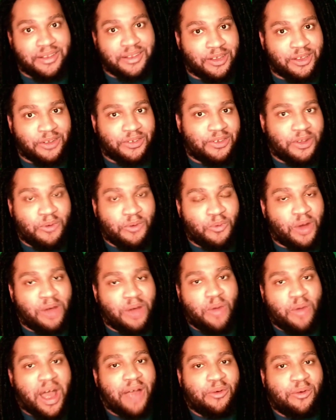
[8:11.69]
There's no
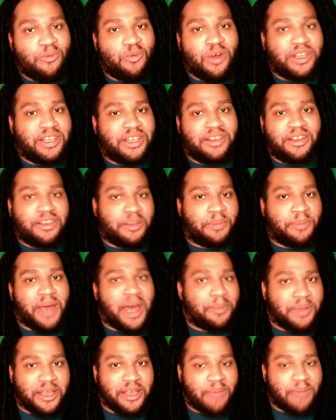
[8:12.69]
what. Why wasn't this a
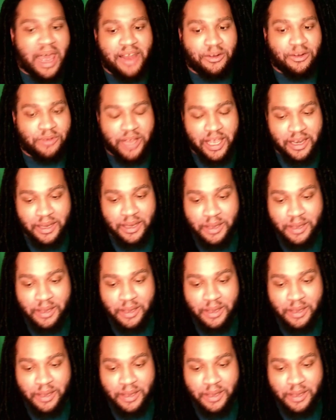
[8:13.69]
pop hit? I don't get it.